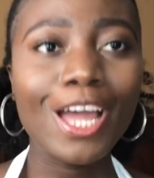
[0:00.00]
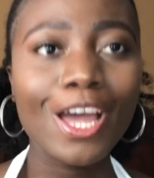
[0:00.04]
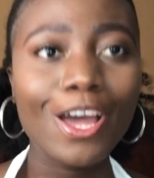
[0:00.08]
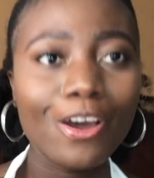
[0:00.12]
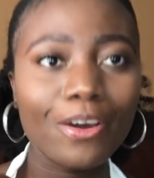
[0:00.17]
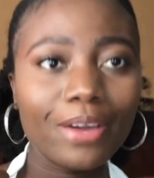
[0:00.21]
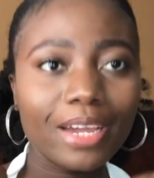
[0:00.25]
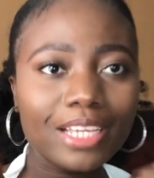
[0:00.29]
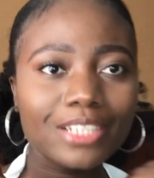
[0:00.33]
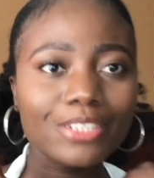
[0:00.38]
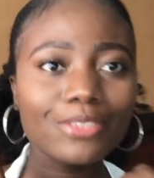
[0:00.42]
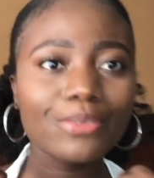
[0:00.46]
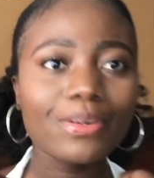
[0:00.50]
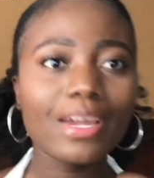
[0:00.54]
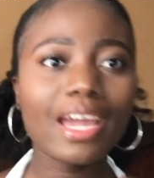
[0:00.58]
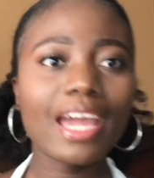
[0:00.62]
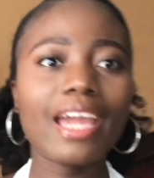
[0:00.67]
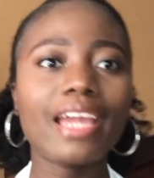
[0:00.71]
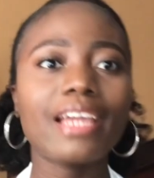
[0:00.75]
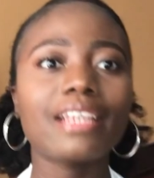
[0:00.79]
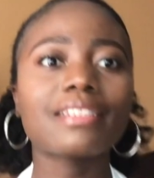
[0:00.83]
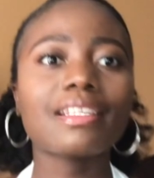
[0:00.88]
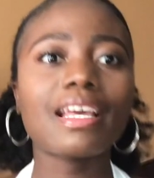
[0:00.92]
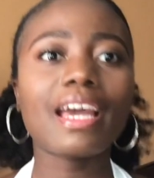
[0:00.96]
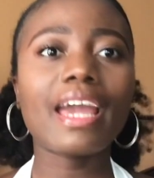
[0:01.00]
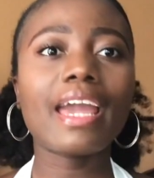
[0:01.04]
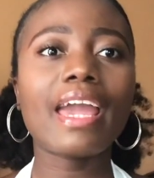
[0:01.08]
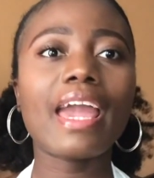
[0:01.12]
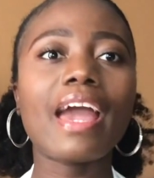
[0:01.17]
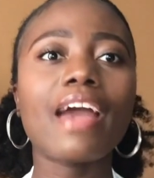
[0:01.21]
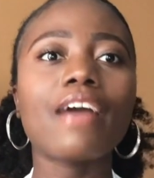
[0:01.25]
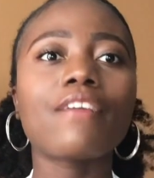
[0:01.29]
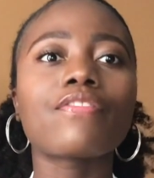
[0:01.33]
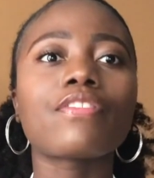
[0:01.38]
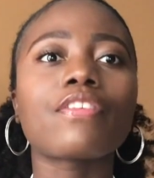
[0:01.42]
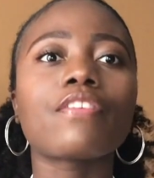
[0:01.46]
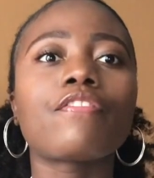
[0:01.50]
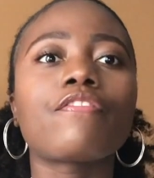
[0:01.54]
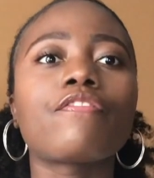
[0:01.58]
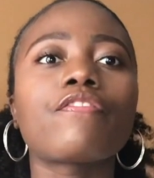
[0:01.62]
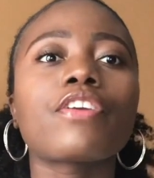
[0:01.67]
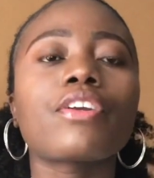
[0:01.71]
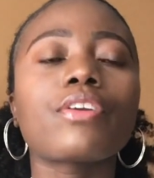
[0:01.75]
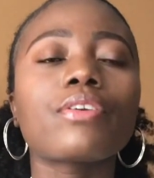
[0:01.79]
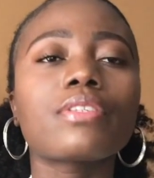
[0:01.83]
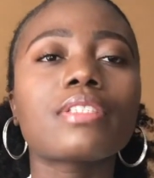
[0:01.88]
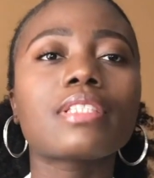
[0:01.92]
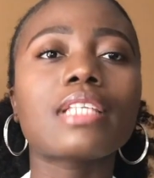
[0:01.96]
Okay, so guys, I have the
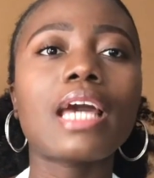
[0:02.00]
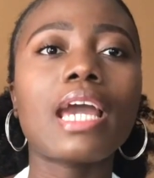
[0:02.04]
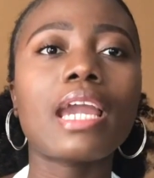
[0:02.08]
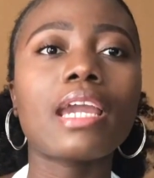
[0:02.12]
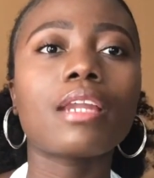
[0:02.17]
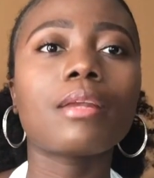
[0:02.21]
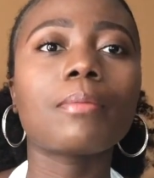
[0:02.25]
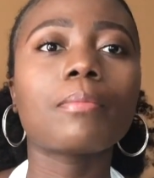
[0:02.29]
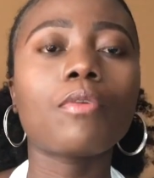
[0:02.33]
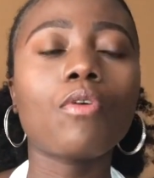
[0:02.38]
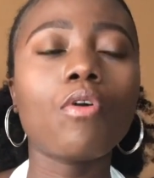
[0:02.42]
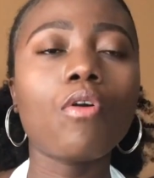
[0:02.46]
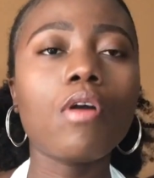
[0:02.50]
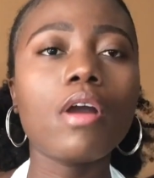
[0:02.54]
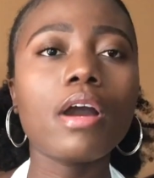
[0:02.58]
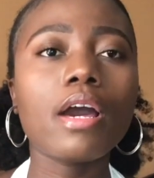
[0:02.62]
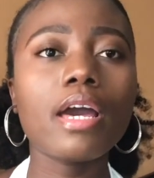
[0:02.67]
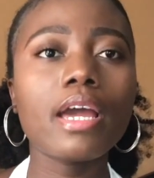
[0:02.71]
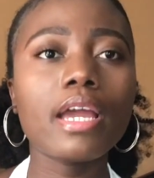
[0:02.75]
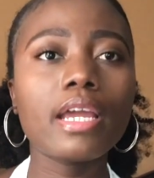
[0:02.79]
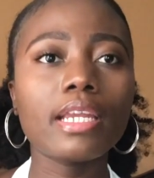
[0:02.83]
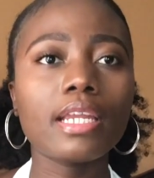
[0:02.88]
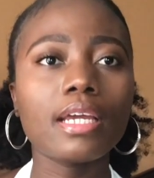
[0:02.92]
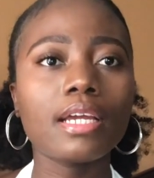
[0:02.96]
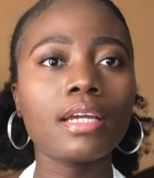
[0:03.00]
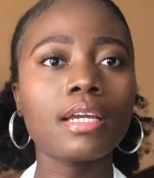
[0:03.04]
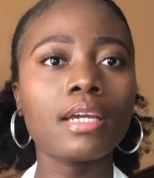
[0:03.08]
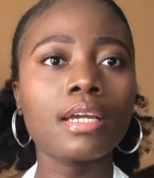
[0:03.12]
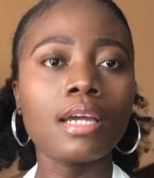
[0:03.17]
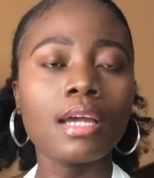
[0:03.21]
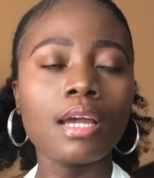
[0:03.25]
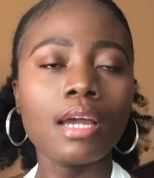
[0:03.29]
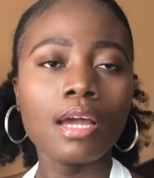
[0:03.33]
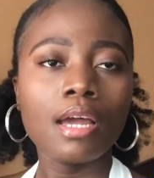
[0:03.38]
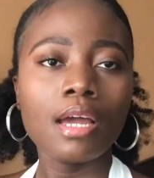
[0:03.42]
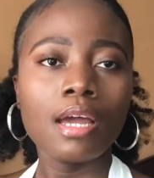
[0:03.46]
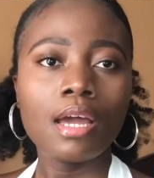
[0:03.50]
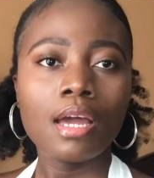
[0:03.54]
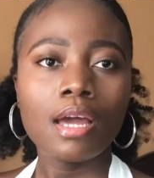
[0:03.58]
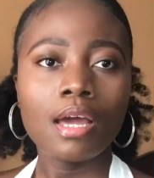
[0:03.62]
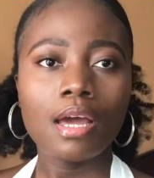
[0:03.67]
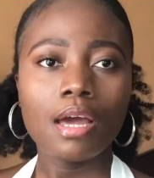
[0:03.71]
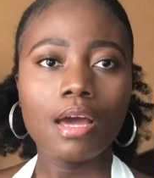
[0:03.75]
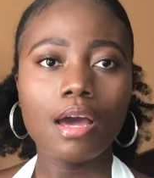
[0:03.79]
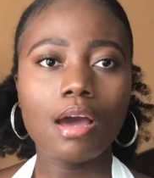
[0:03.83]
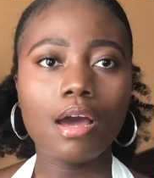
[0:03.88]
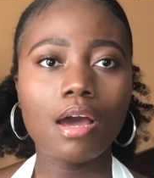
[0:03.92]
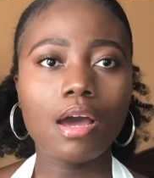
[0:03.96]
first item on.
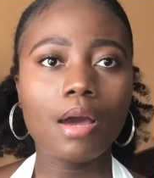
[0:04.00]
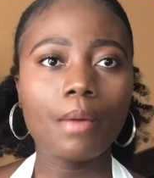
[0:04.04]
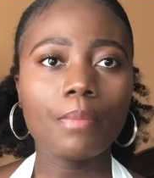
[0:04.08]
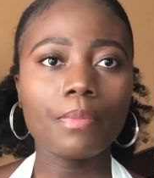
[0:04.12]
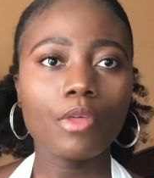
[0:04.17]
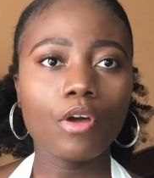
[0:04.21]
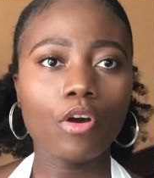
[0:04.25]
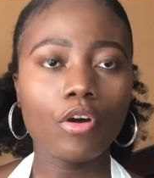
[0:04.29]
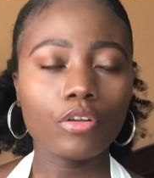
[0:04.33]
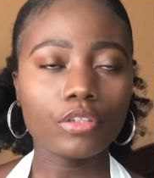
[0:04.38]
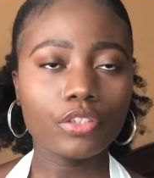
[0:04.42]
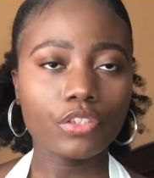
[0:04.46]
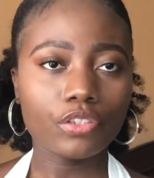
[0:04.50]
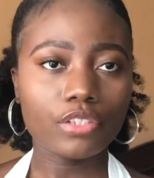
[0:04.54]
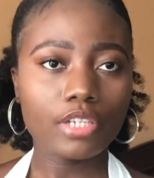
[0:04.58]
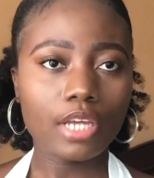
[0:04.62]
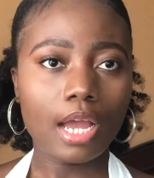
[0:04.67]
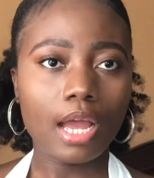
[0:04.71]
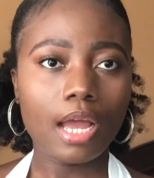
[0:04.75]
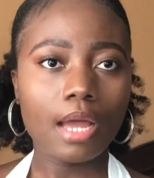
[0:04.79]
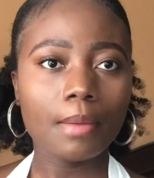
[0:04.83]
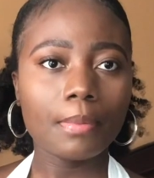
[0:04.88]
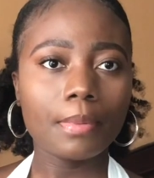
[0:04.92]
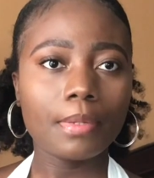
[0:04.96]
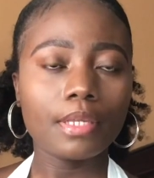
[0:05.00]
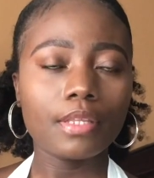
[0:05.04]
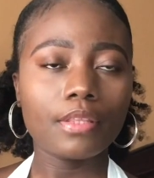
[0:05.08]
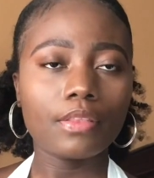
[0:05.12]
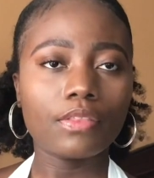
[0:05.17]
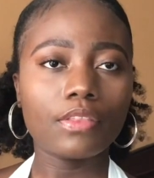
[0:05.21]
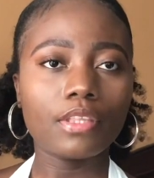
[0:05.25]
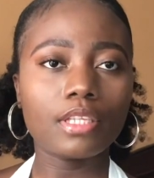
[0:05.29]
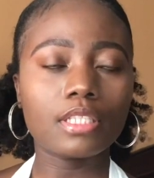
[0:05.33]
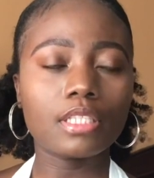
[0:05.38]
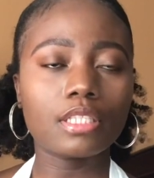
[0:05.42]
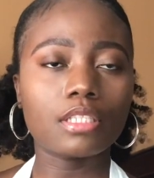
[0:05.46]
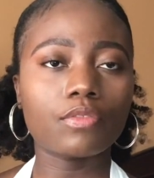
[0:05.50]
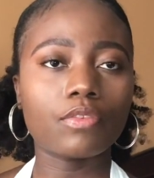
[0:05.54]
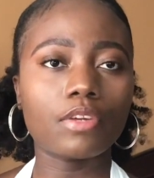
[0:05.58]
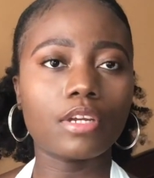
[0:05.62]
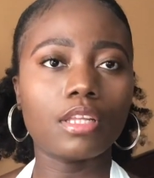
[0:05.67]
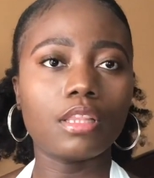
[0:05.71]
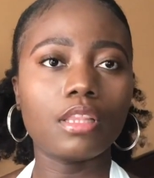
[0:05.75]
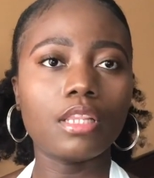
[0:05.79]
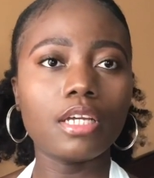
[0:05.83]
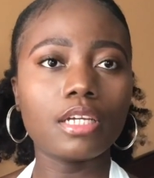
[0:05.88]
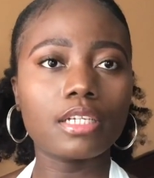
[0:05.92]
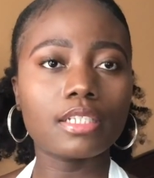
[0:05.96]
The halter top. This is what it
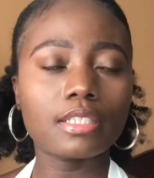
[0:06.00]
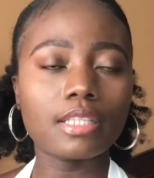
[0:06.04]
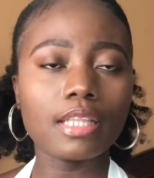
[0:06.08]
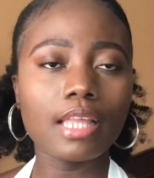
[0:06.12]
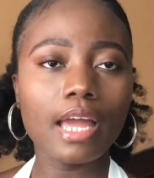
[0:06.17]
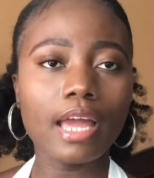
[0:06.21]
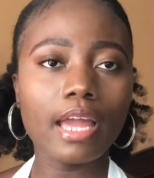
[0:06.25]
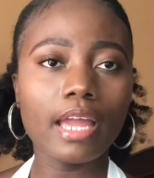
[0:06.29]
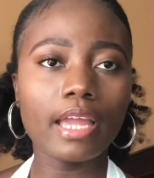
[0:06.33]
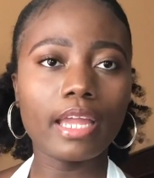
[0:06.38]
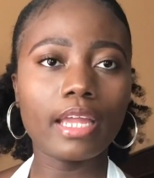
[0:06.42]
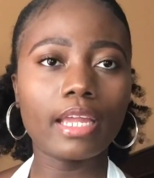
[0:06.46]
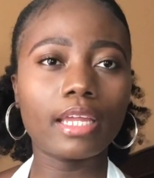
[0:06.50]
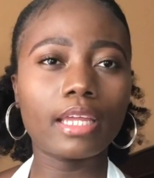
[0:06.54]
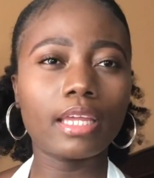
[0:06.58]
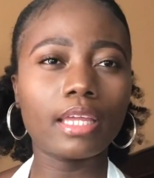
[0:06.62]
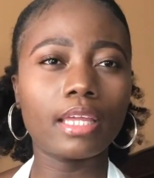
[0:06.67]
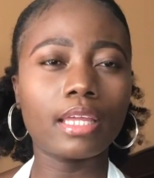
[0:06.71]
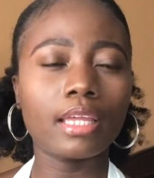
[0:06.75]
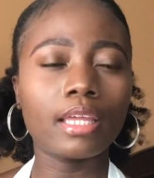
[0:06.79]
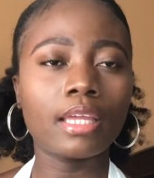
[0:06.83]
looks like.